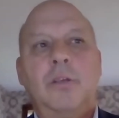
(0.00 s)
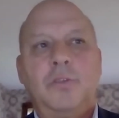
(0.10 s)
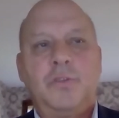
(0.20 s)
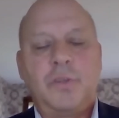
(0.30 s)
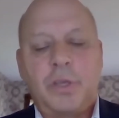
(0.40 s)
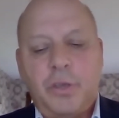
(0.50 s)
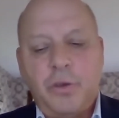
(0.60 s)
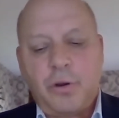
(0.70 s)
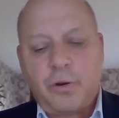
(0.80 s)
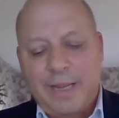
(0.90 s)

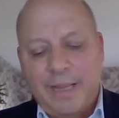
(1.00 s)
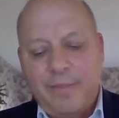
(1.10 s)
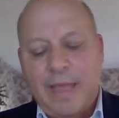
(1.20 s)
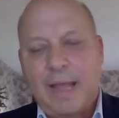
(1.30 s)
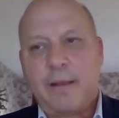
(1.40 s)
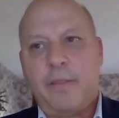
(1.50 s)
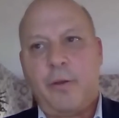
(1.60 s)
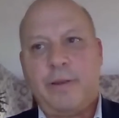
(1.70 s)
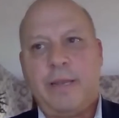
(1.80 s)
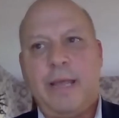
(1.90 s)
secure in that
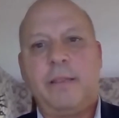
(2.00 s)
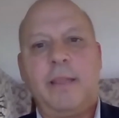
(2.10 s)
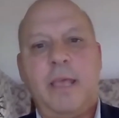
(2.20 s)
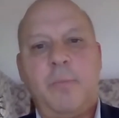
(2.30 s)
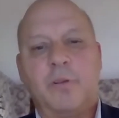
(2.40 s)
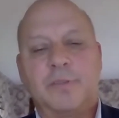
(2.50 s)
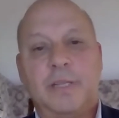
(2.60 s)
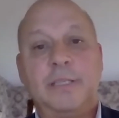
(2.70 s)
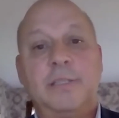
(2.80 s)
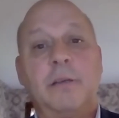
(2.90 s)
they're dead
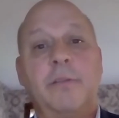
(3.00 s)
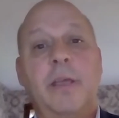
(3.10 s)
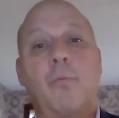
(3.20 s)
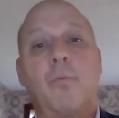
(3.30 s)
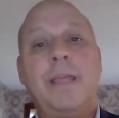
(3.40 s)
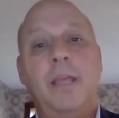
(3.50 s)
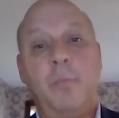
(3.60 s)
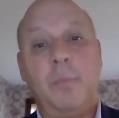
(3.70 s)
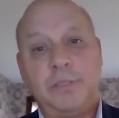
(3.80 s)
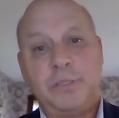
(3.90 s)
labels until they're
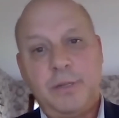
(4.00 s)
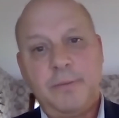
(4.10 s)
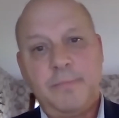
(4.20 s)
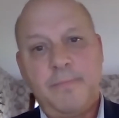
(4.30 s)
re-imaged.